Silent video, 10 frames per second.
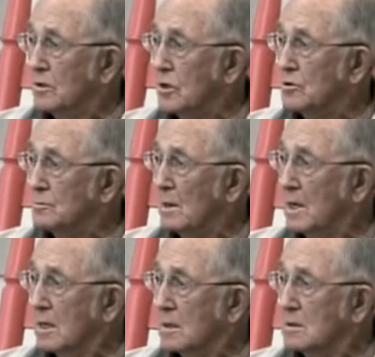years
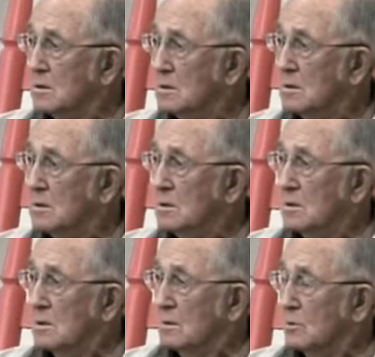back.
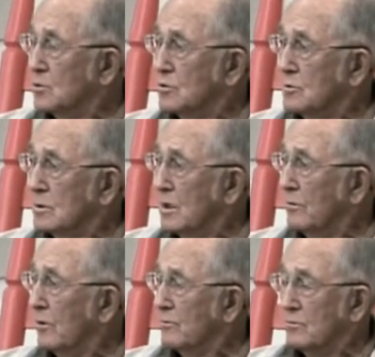Because
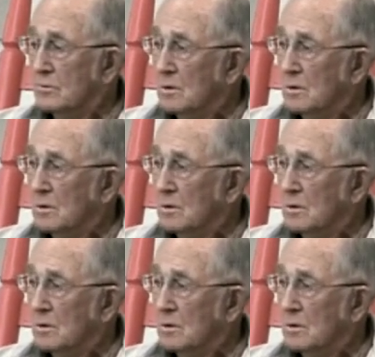another,